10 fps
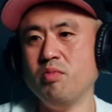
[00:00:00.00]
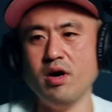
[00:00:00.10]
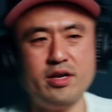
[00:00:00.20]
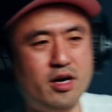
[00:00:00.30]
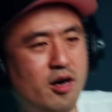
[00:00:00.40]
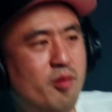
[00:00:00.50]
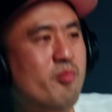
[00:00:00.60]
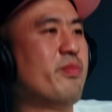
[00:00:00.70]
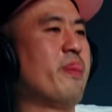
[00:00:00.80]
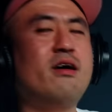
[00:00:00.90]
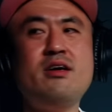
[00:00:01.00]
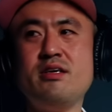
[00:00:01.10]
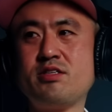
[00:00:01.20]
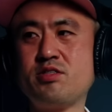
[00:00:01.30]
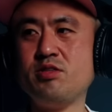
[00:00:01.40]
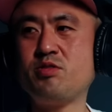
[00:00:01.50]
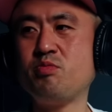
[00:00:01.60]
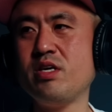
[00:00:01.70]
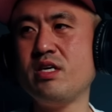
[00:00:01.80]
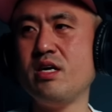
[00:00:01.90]
But um, since
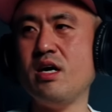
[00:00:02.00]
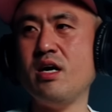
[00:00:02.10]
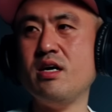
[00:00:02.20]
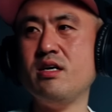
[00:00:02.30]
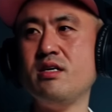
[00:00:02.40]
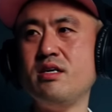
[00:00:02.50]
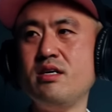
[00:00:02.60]
we, uh,